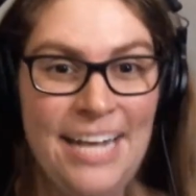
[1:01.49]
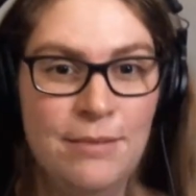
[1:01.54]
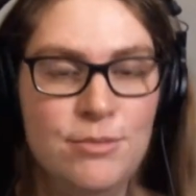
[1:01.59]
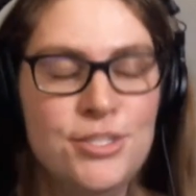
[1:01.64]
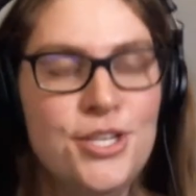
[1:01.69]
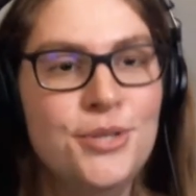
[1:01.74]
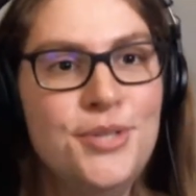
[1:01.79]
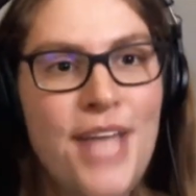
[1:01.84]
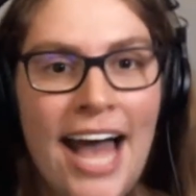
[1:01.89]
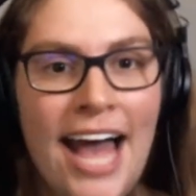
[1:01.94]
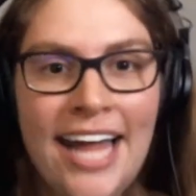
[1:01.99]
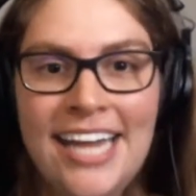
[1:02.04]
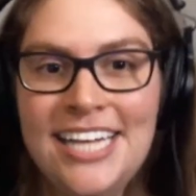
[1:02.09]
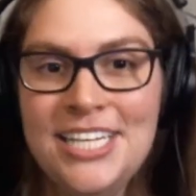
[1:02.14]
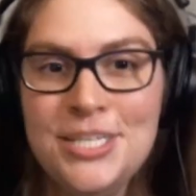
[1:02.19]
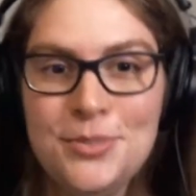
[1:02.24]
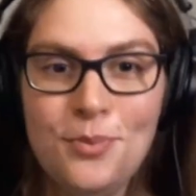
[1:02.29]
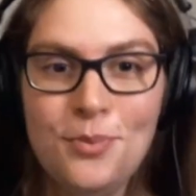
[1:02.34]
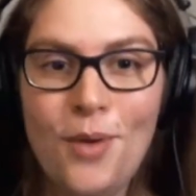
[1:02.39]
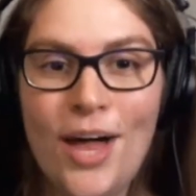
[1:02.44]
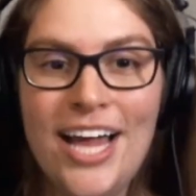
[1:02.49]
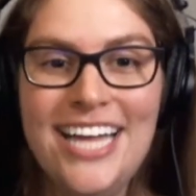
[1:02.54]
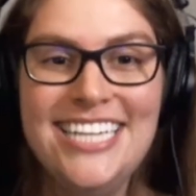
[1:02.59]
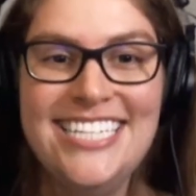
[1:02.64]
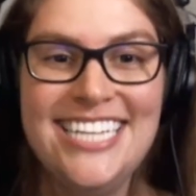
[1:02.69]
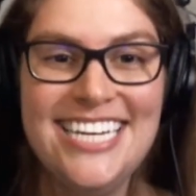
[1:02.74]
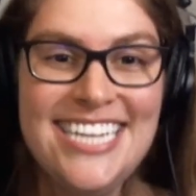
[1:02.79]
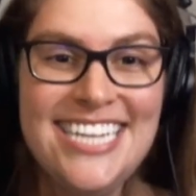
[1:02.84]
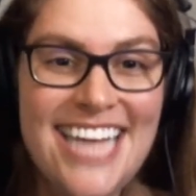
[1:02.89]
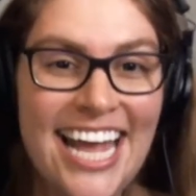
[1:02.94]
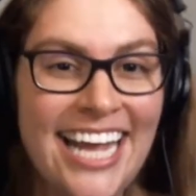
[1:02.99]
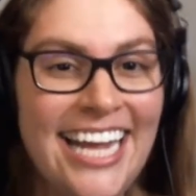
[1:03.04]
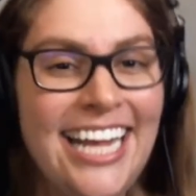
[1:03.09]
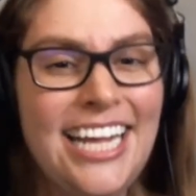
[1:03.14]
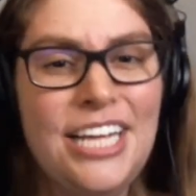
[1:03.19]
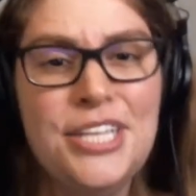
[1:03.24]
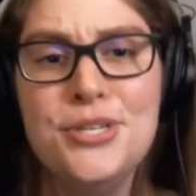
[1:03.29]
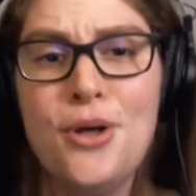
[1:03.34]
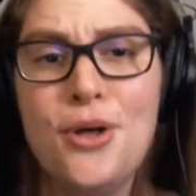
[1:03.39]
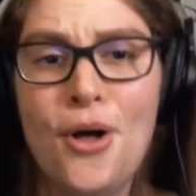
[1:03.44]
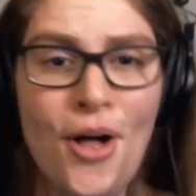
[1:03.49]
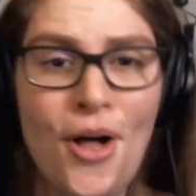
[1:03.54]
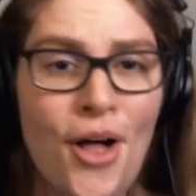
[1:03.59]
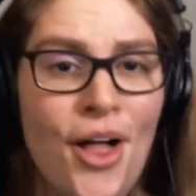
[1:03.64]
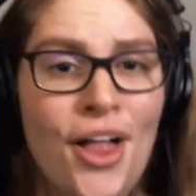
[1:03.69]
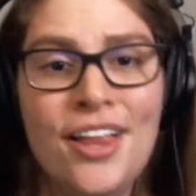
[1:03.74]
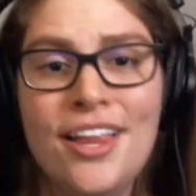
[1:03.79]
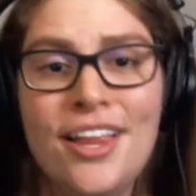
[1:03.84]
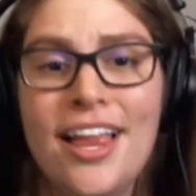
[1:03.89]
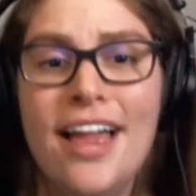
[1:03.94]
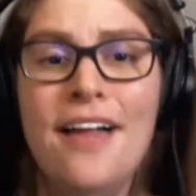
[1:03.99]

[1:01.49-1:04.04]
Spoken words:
So that is what tonight is all